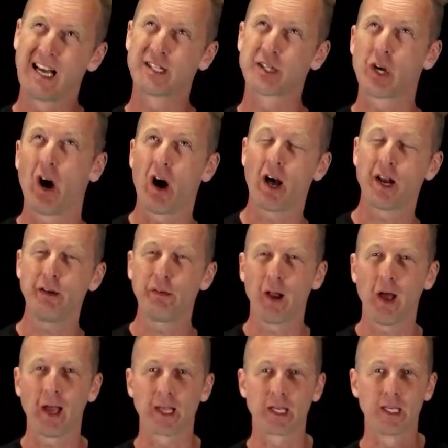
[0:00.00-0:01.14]
kind of
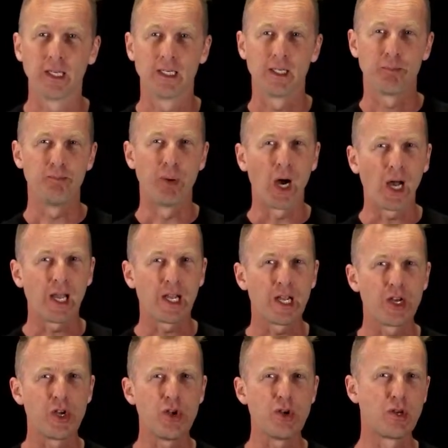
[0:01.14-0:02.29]
like buying a
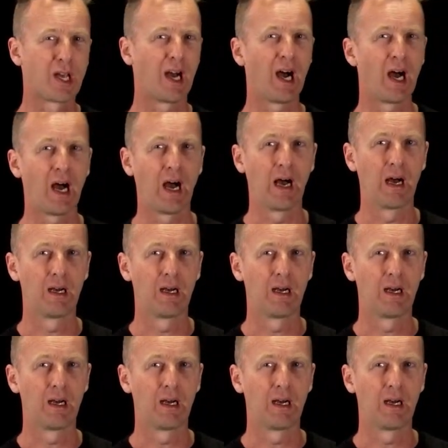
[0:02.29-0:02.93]
new car.